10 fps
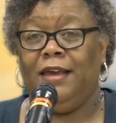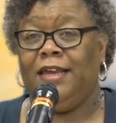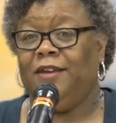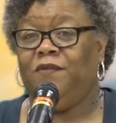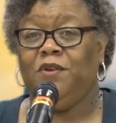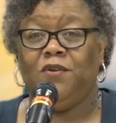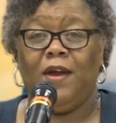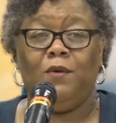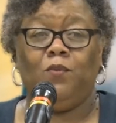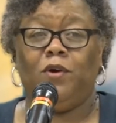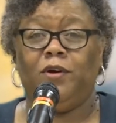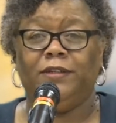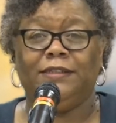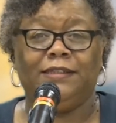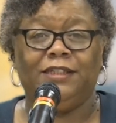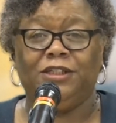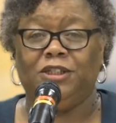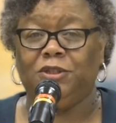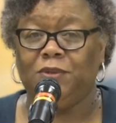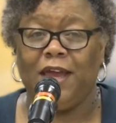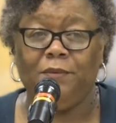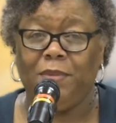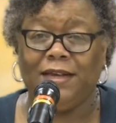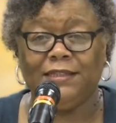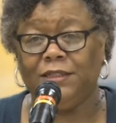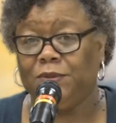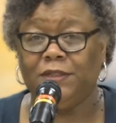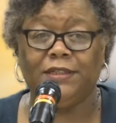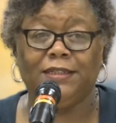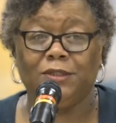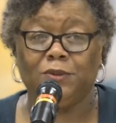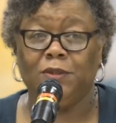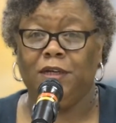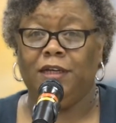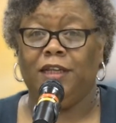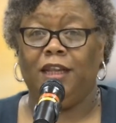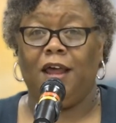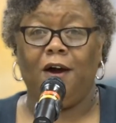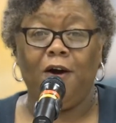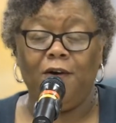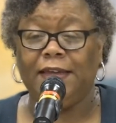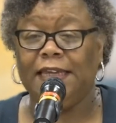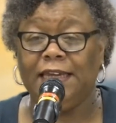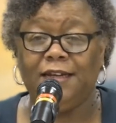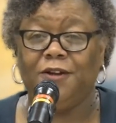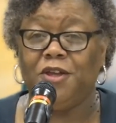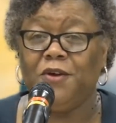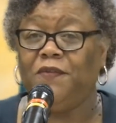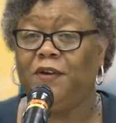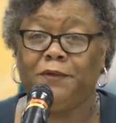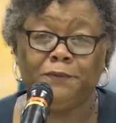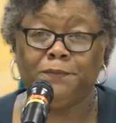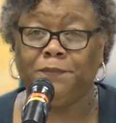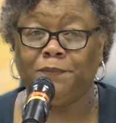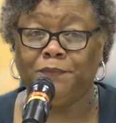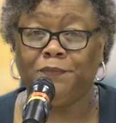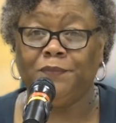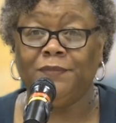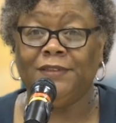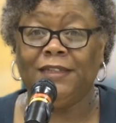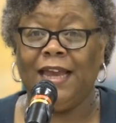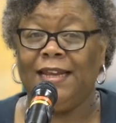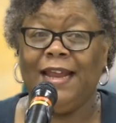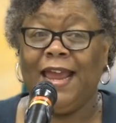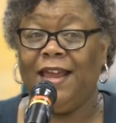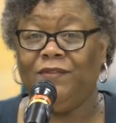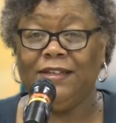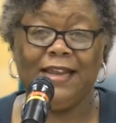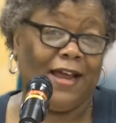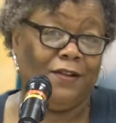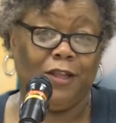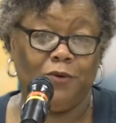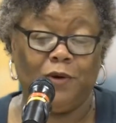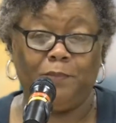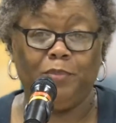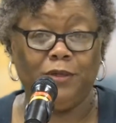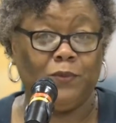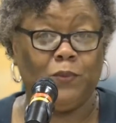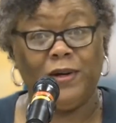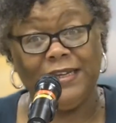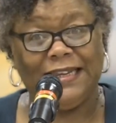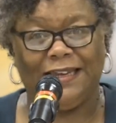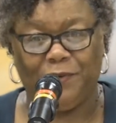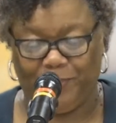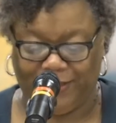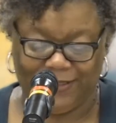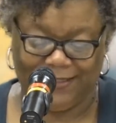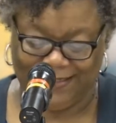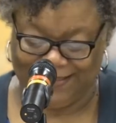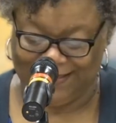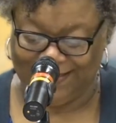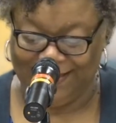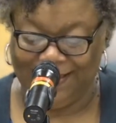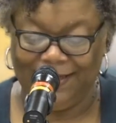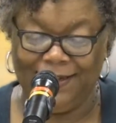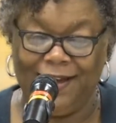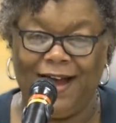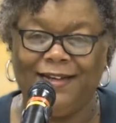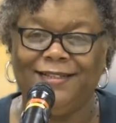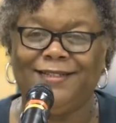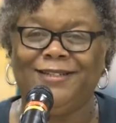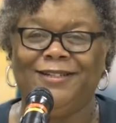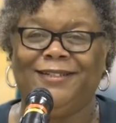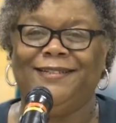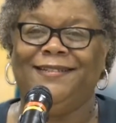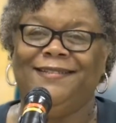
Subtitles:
If you're at work, just do like my students do. Log in on your phone and have it download or put one earplug in. God is good.